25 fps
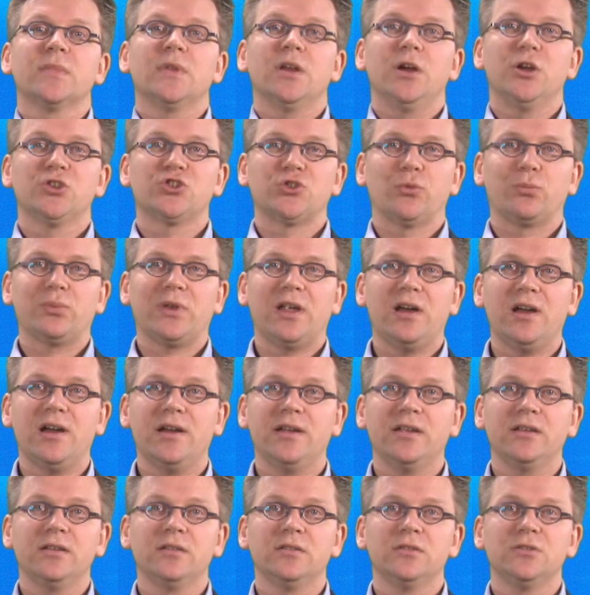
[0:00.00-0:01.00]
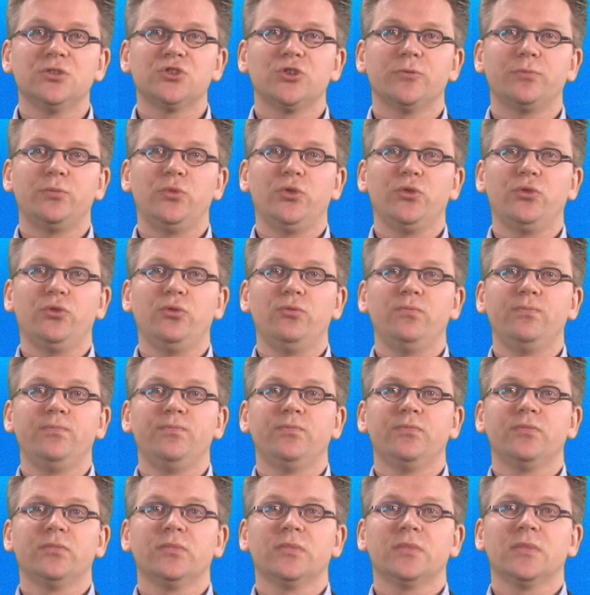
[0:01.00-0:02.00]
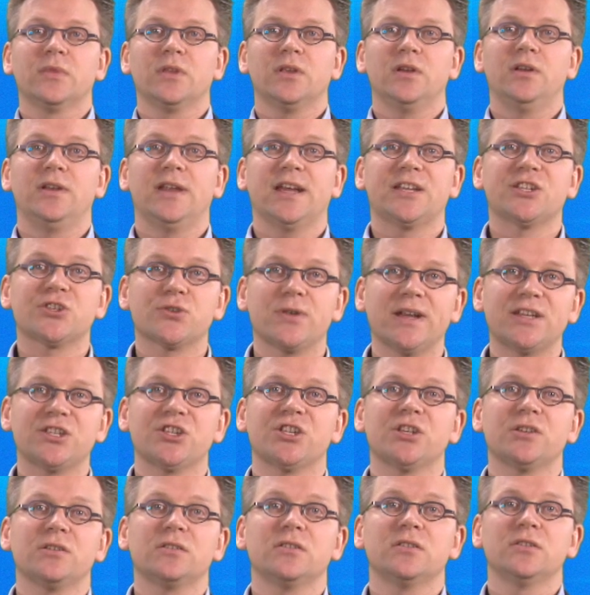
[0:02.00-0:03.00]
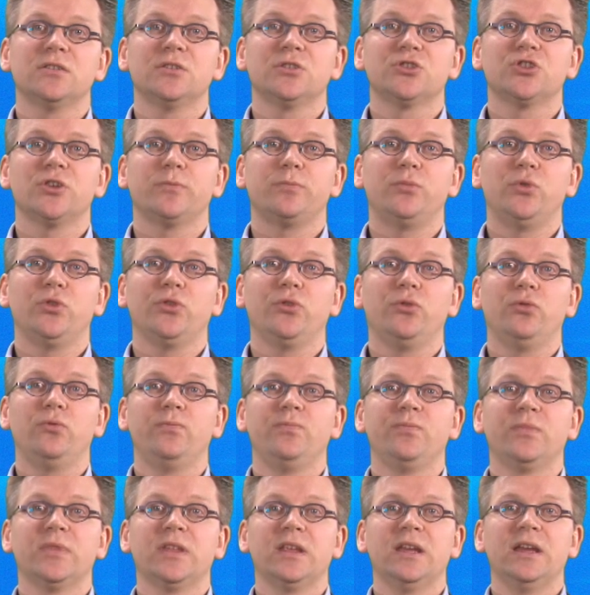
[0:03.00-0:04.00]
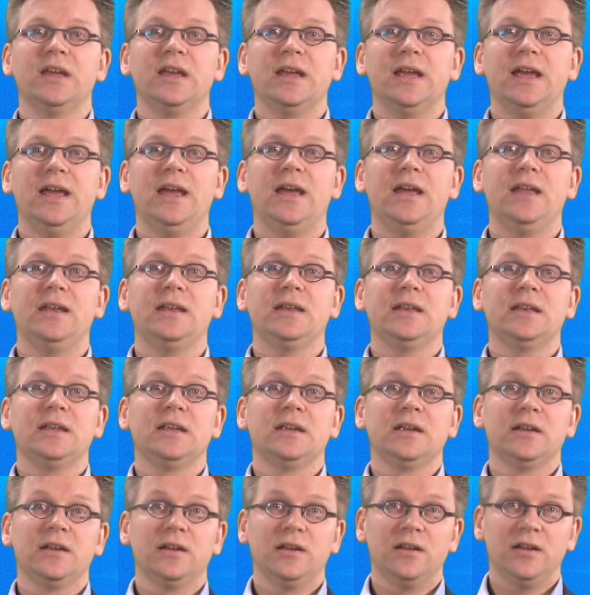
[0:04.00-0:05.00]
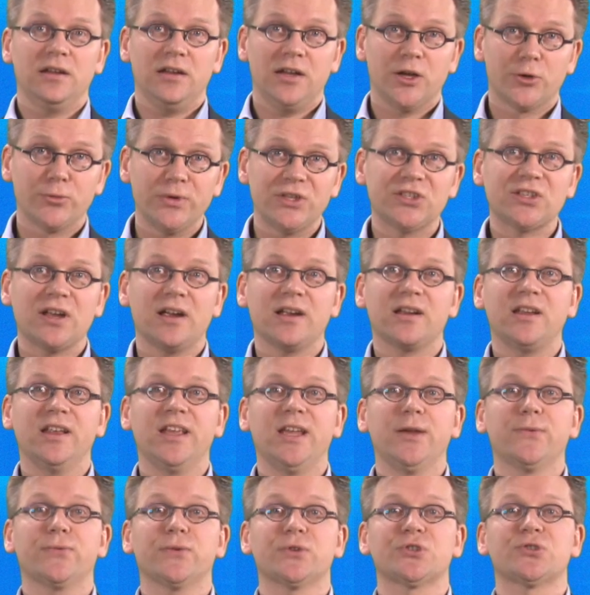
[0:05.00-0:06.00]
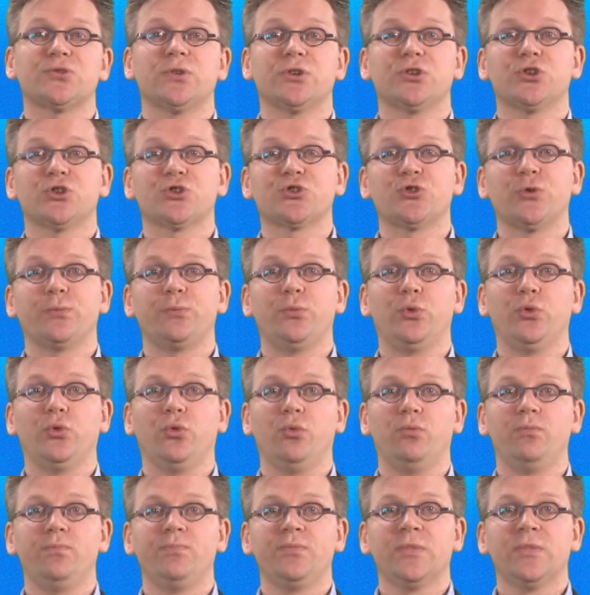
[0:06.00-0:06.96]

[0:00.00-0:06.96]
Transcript: a supply submodel, an extraction submodel, and a recycling infrastructure submodel.